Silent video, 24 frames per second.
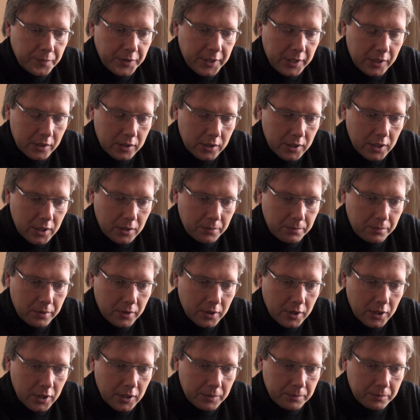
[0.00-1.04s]
declared
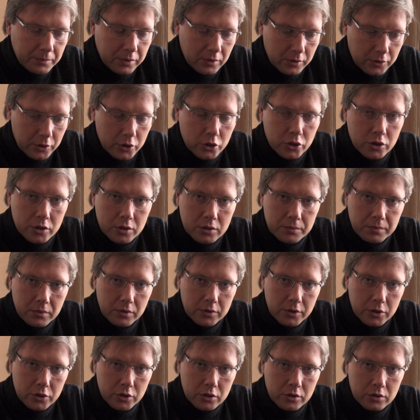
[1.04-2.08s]
by politicians,
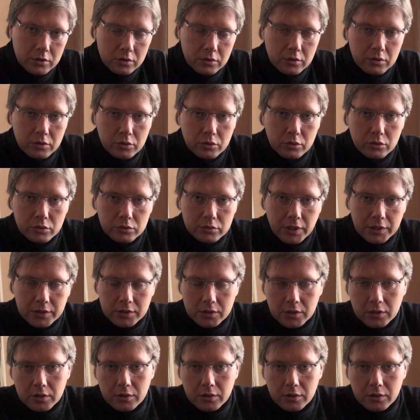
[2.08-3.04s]
politicians who run the